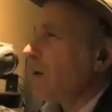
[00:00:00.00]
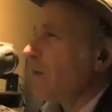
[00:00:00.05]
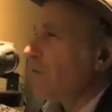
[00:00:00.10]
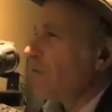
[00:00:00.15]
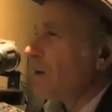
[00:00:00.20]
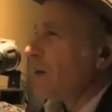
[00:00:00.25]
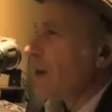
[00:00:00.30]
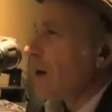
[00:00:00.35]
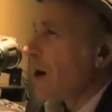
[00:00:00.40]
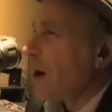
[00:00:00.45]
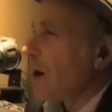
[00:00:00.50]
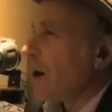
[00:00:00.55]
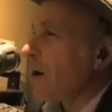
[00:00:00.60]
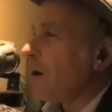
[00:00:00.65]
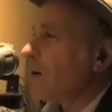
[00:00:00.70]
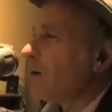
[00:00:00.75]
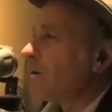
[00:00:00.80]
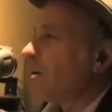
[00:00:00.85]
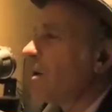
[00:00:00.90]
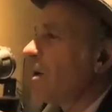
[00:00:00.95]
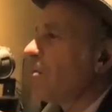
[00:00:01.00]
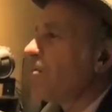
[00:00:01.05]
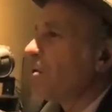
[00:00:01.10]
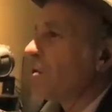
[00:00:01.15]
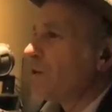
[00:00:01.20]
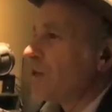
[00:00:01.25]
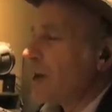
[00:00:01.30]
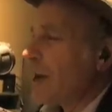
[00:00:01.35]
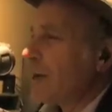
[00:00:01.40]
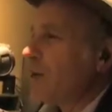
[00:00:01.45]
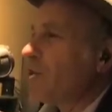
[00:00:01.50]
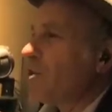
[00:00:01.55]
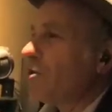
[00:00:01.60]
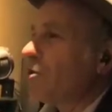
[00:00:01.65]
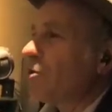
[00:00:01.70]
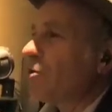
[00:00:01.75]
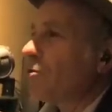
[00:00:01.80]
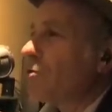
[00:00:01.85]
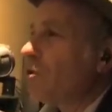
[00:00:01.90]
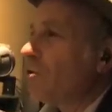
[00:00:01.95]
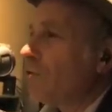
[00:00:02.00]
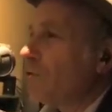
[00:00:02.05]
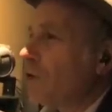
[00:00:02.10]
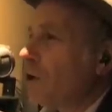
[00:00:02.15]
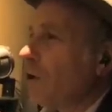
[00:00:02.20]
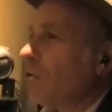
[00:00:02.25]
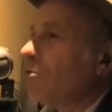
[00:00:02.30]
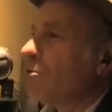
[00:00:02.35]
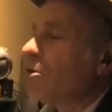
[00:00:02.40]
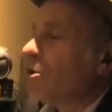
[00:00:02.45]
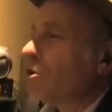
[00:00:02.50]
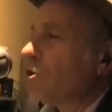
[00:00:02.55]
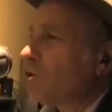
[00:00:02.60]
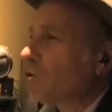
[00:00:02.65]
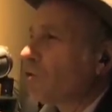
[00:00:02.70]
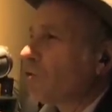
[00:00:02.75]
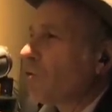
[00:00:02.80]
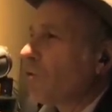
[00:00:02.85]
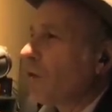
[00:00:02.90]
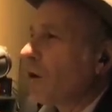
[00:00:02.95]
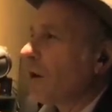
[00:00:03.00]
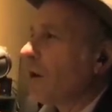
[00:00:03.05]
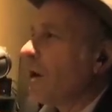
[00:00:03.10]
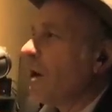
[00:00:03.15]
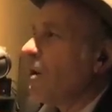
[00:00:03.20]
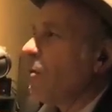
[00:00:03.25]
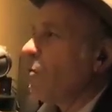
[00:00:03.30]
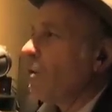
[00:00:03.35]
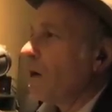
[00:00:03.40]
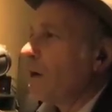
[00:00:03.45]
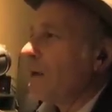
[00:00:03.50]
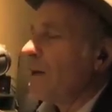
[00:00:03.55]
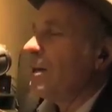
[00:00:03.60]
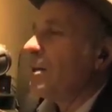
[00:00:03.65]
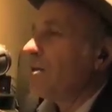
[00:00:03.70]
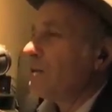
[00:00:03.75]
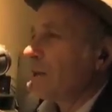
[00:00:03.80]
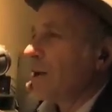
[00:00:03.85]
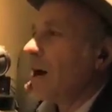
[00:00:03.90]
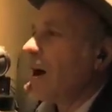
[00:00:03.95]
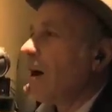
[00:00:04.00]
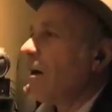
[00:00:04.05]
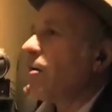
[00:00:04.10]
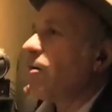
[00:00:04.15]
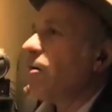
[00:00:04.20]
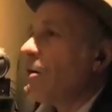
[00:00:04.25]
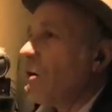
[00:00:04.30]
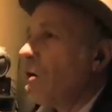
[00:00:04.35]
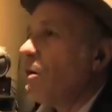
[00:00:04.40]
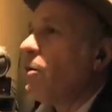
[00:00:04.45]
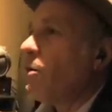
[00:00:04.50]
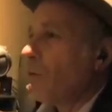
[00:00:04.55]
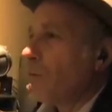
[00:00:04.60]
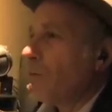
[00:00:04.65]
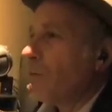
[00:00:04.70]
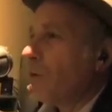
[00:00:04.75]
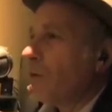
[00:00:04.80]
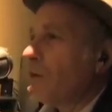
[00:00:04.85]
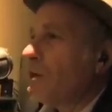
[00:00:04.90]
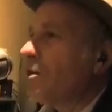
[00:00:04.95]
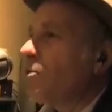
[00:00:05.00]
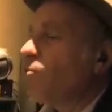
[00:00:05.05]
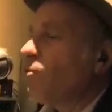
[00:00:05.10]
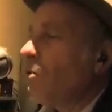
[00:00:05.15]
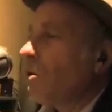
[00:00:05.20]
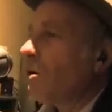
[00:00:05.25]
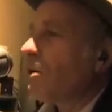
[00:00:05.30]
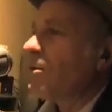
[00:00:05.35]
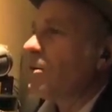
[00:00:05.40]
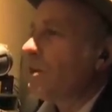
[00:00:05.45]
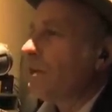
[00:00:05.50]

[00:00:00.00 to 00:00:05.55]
of the art protection so that you don't destroy what is our home. This water